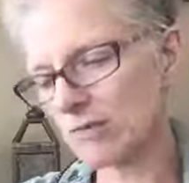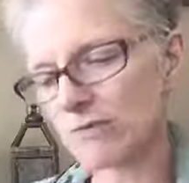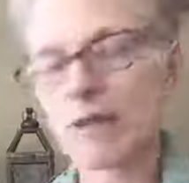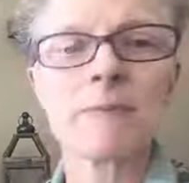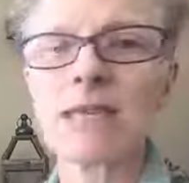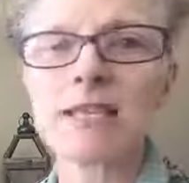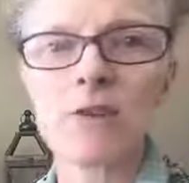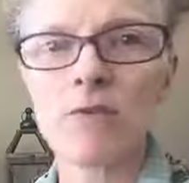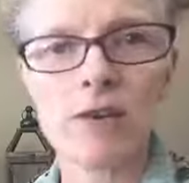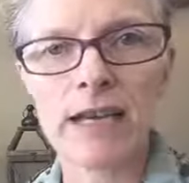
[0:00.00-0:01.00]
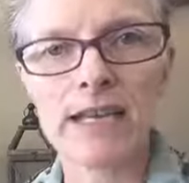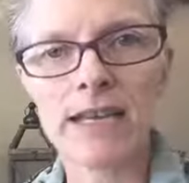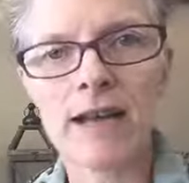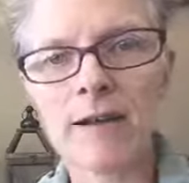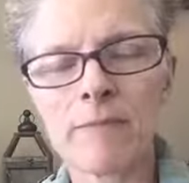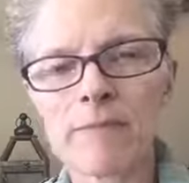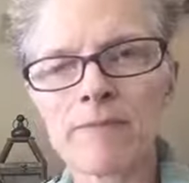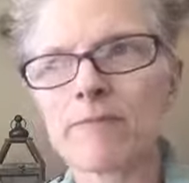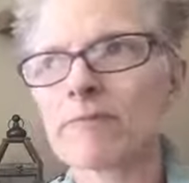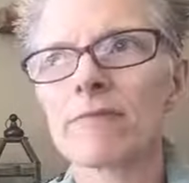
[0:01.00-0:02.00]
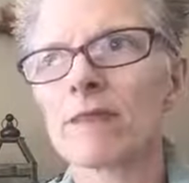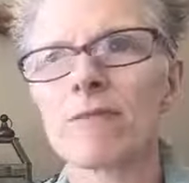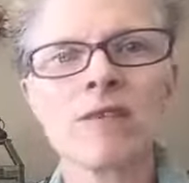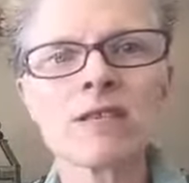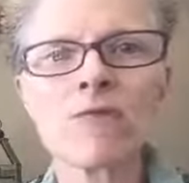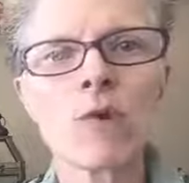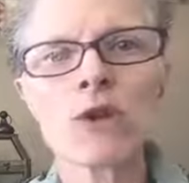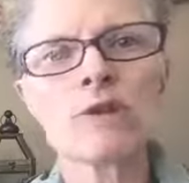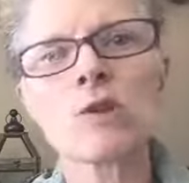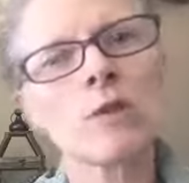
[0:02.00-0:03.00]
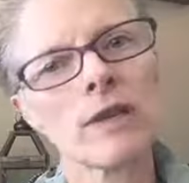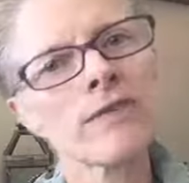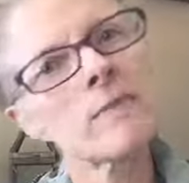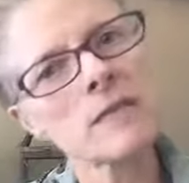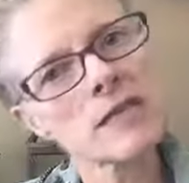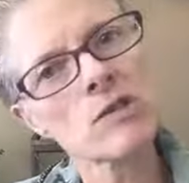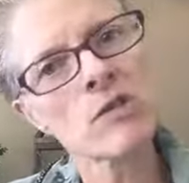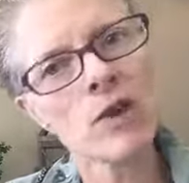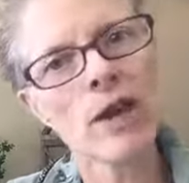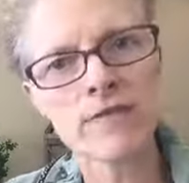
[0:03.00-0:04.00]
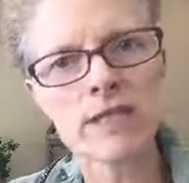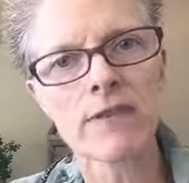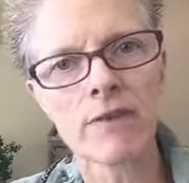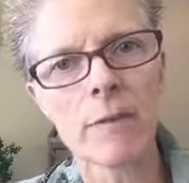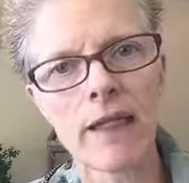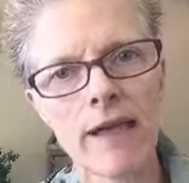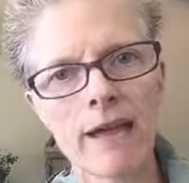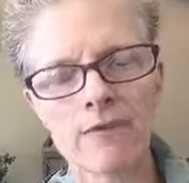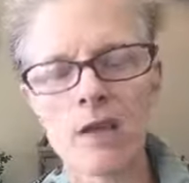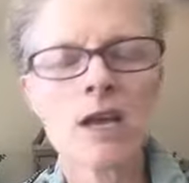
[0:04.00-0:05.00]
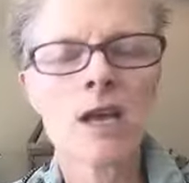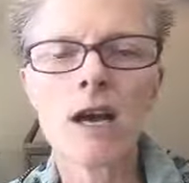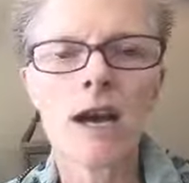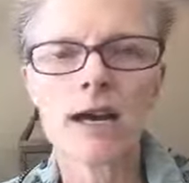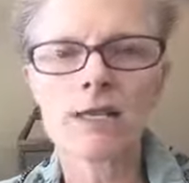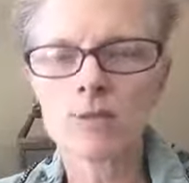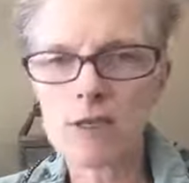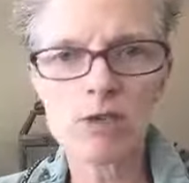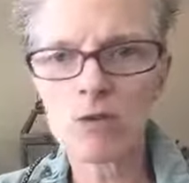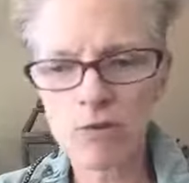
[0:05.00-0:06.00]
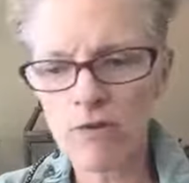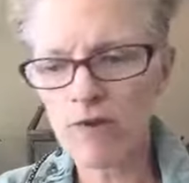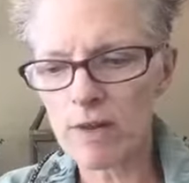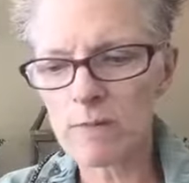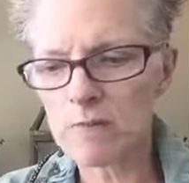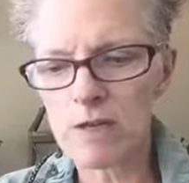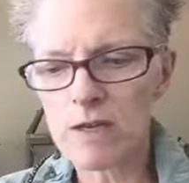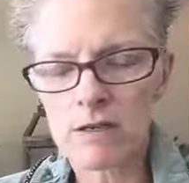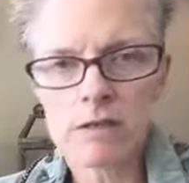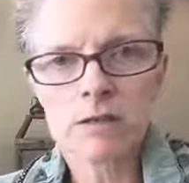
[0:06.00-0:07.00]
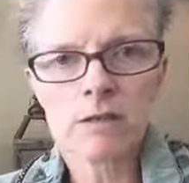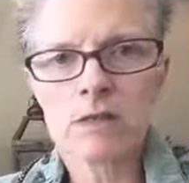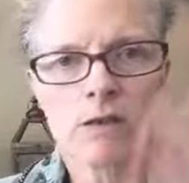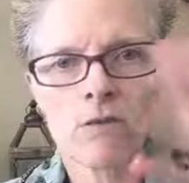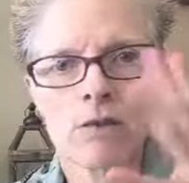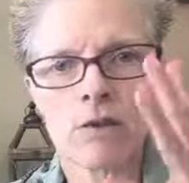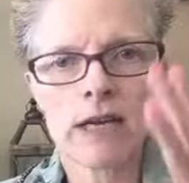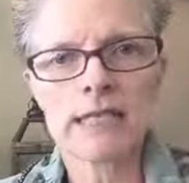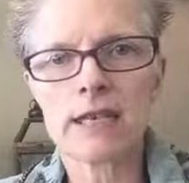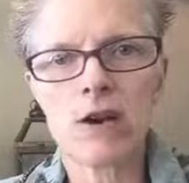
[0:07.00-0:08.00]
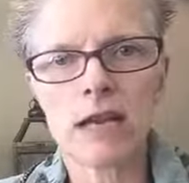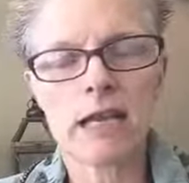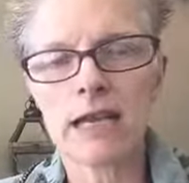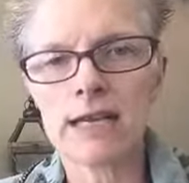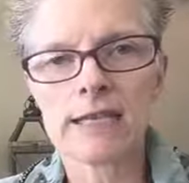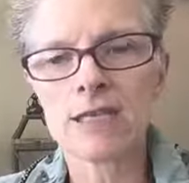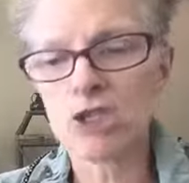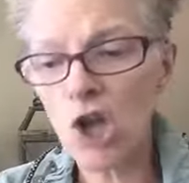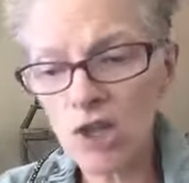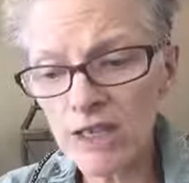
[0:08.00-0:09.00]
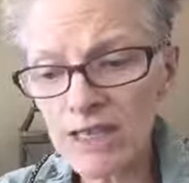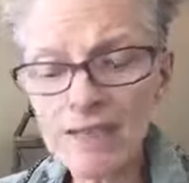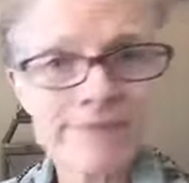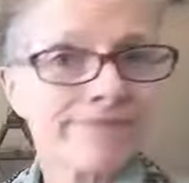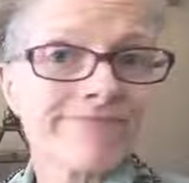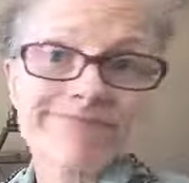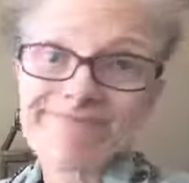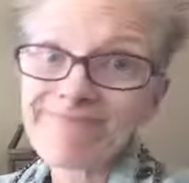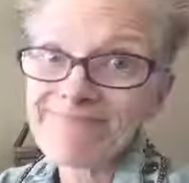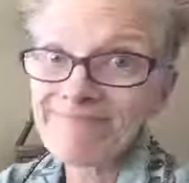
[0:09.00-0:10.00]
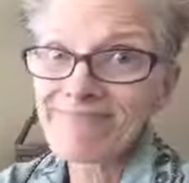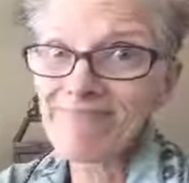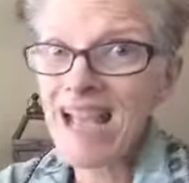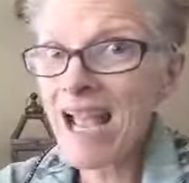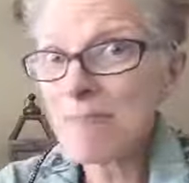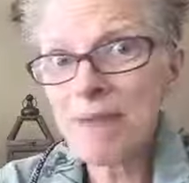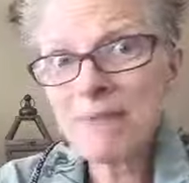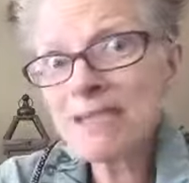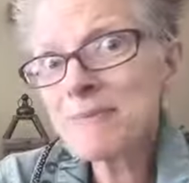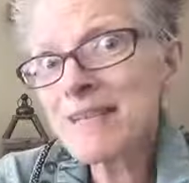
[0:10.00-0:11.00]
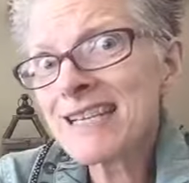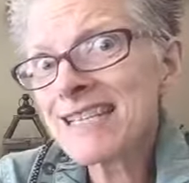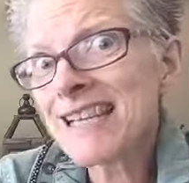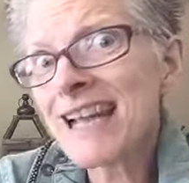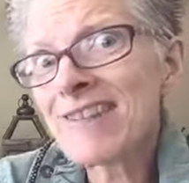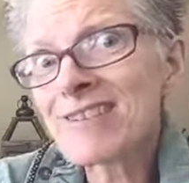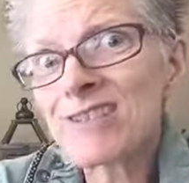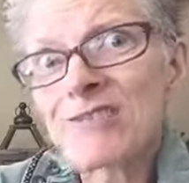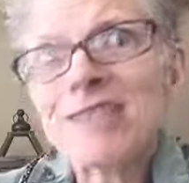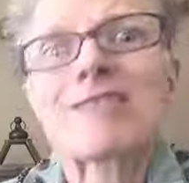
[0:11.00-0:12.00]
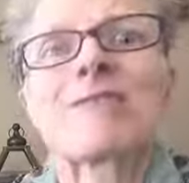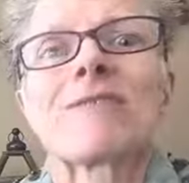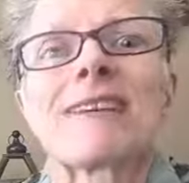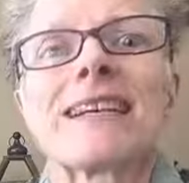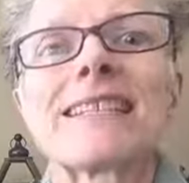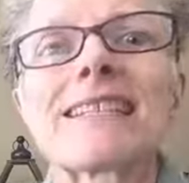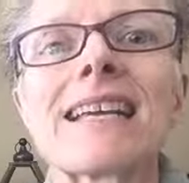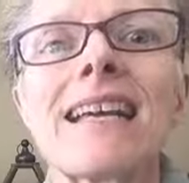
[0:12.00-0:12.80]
obsess over it. 54 years old. I've obsessed over enough stuff in my life. So I don't get over crazy on it. And stalling, maybe it's because I haven't stressed over it.